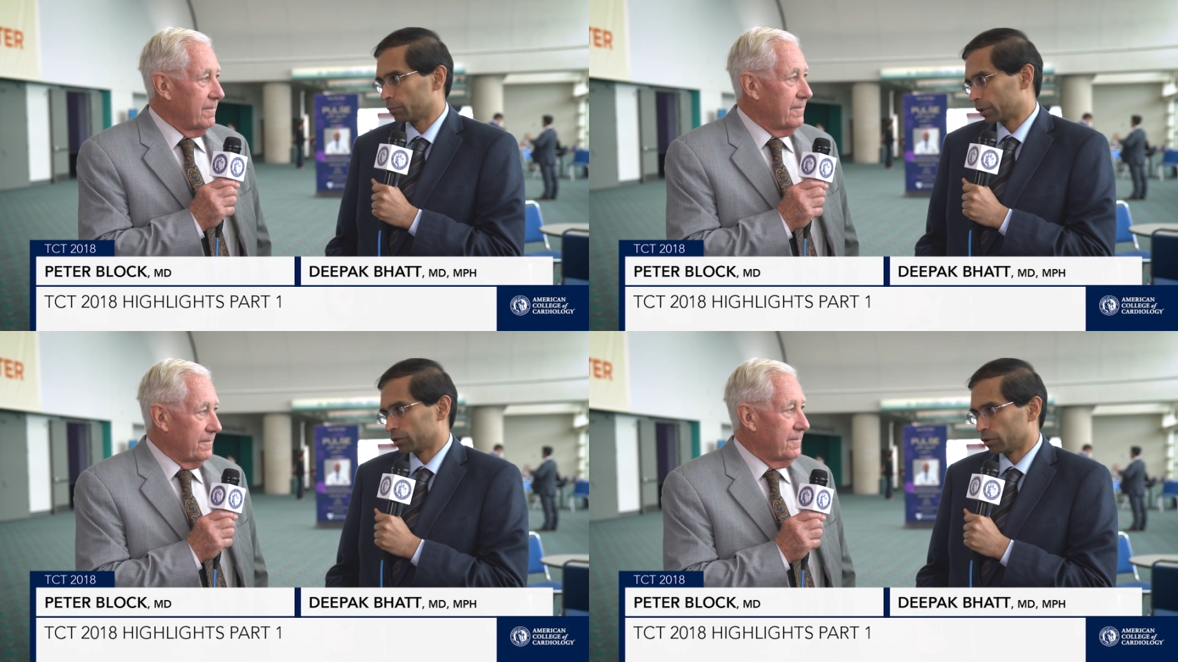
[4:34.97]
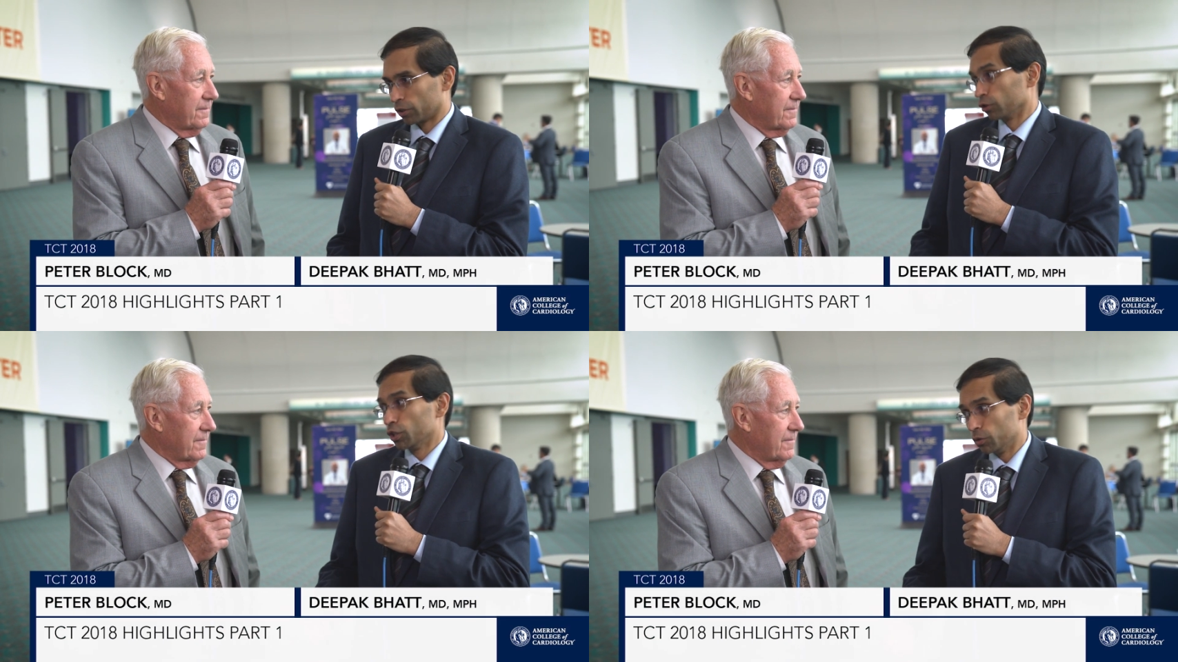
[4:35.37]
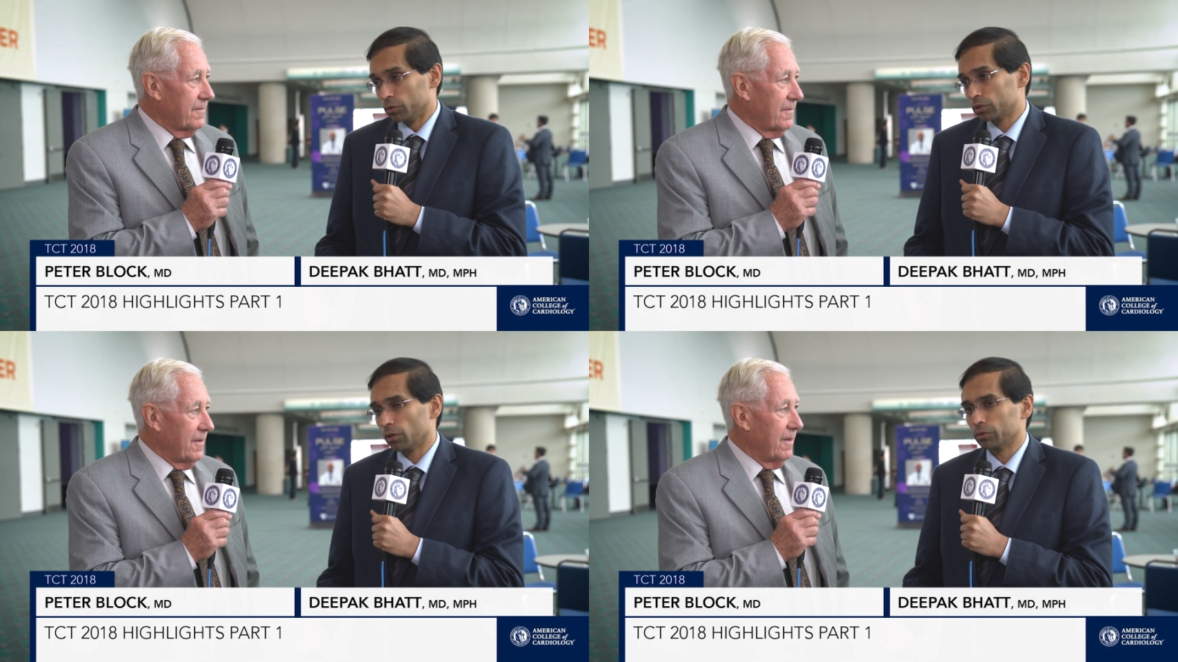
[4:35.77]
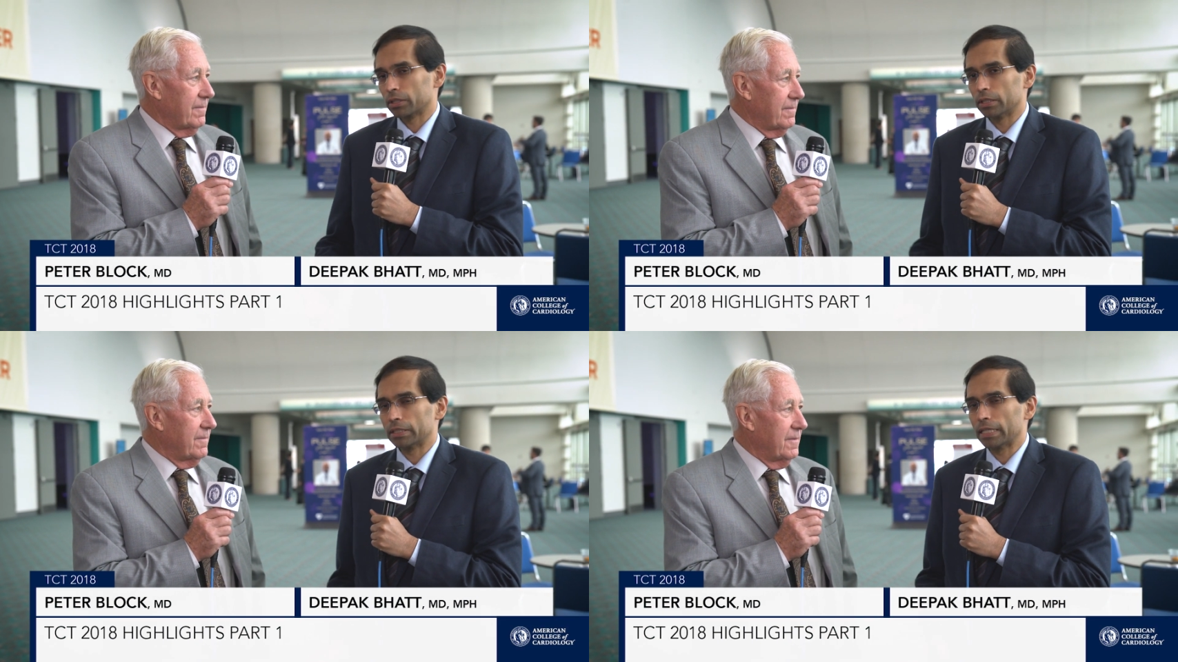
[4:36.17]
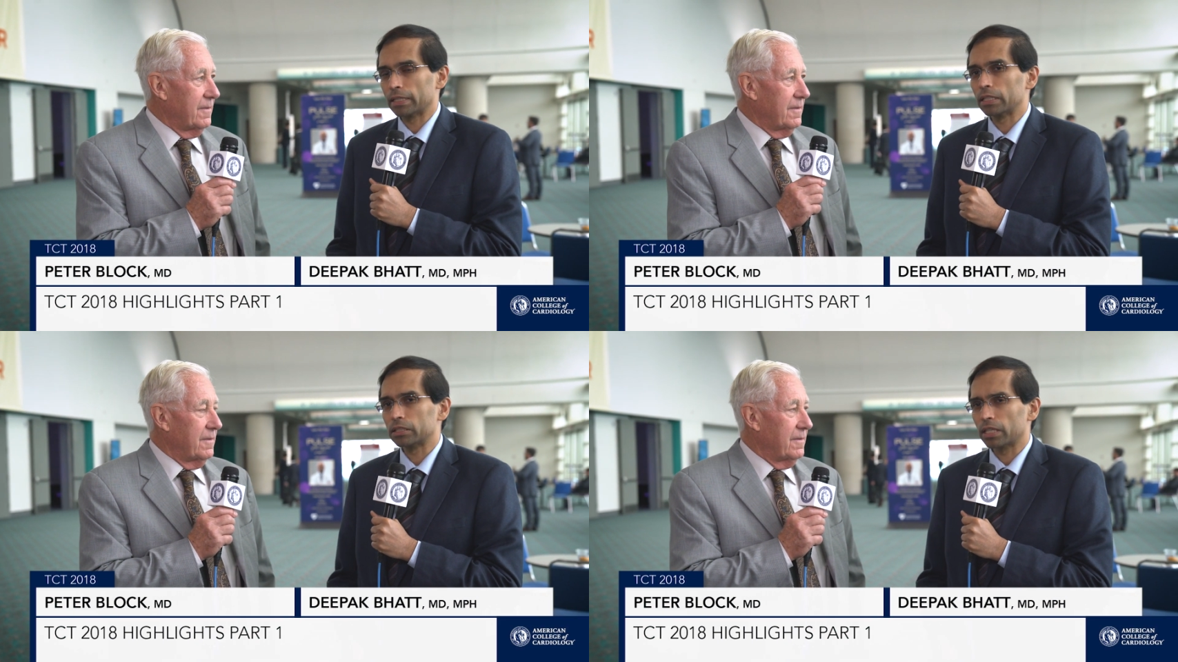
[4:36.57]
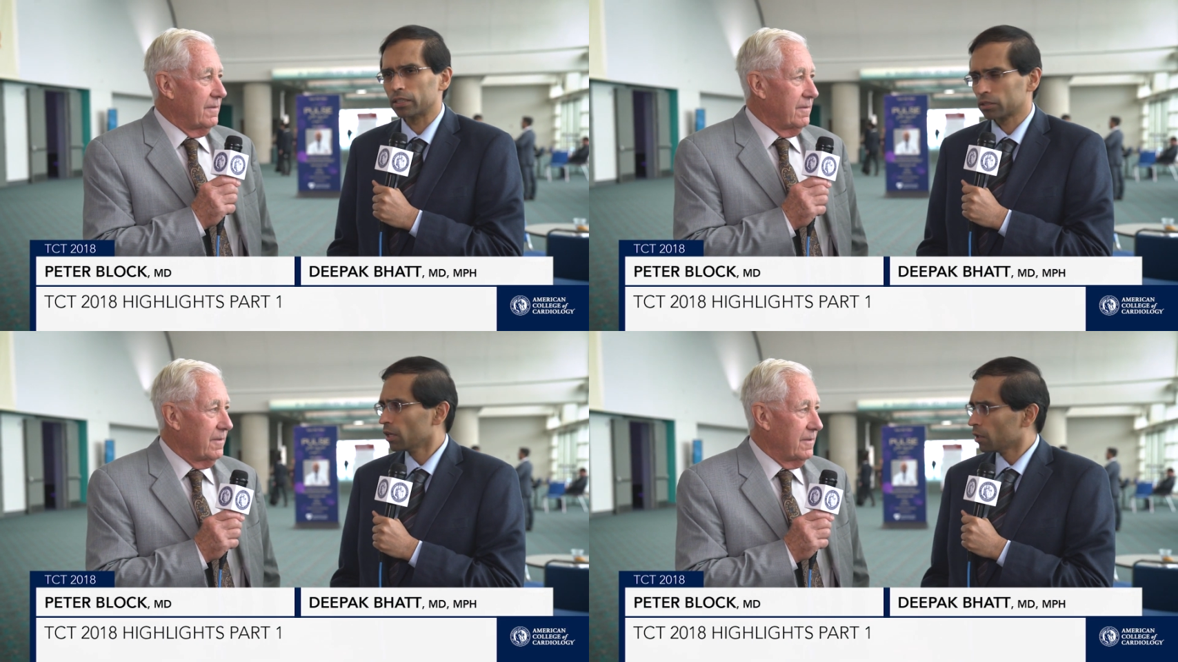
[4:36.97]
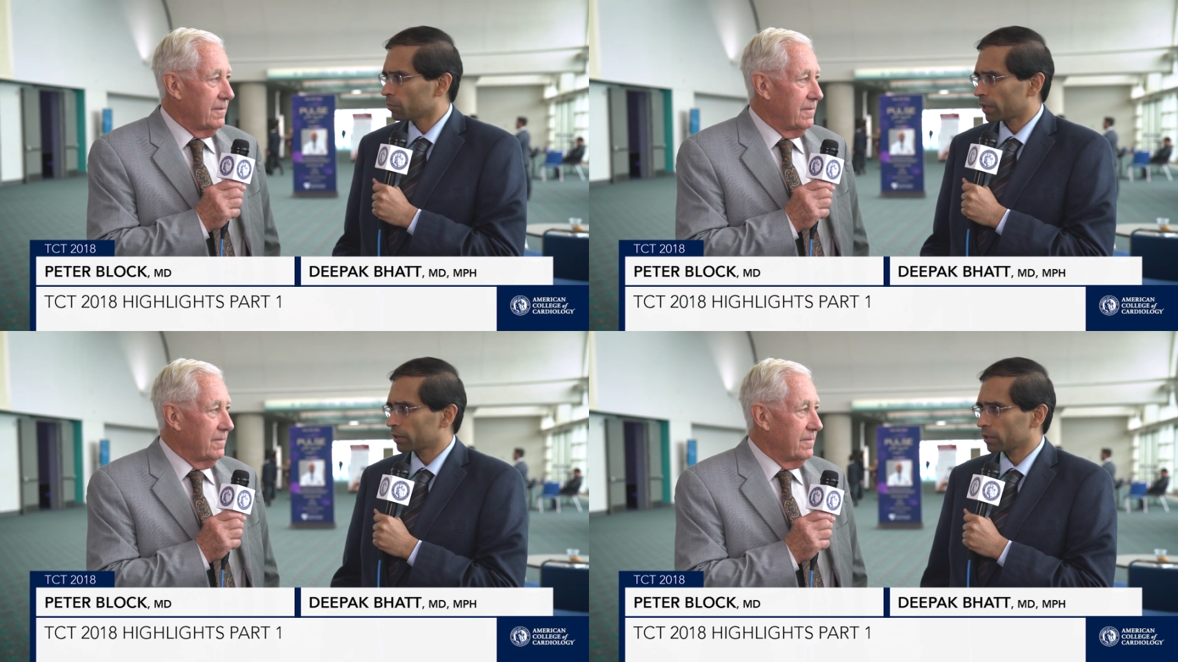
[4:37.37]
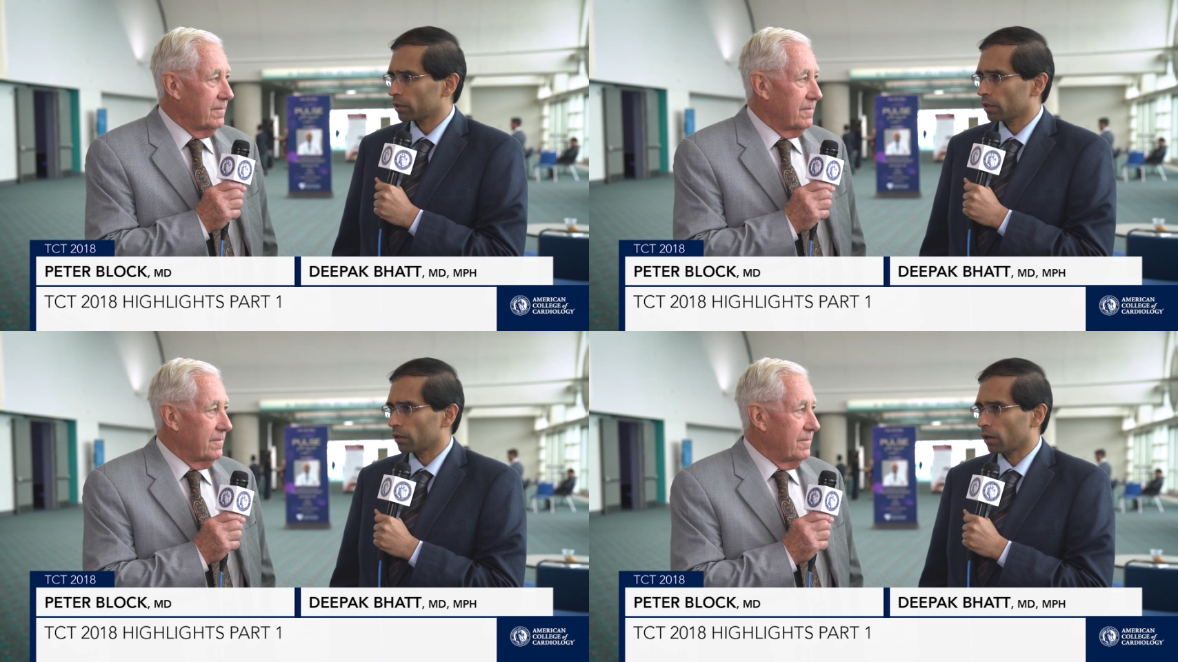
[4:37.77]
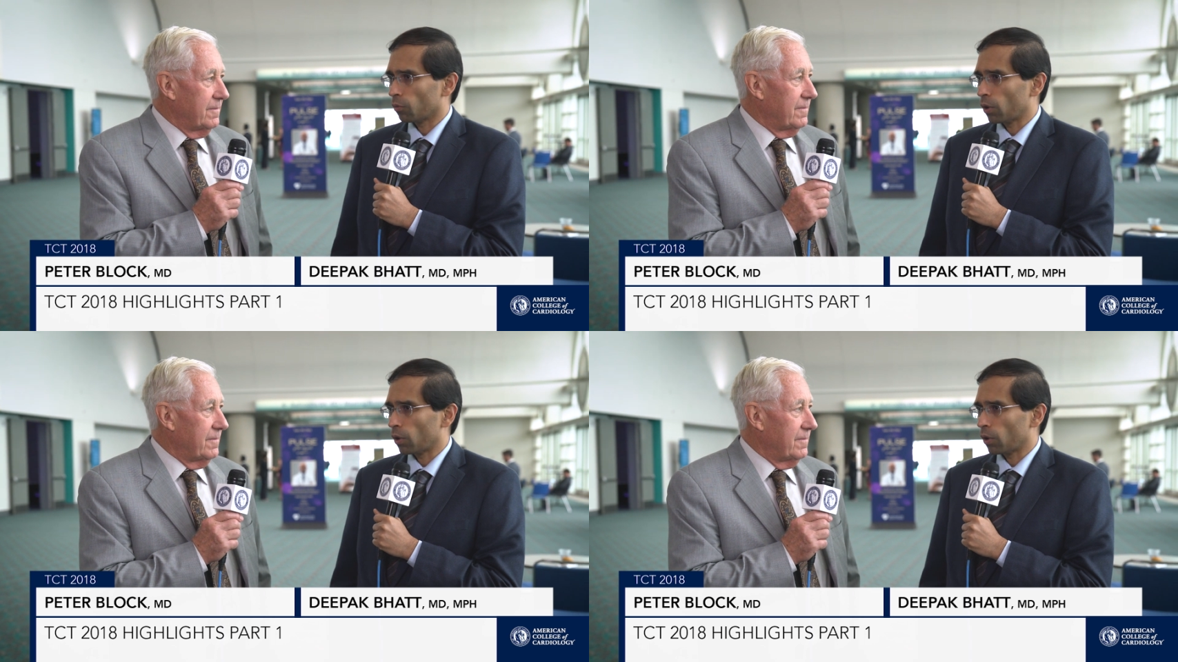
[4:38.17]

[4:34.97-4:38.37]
Speaker 1: because you could lose. No yeah. one's going to take that chance. But I think uh, a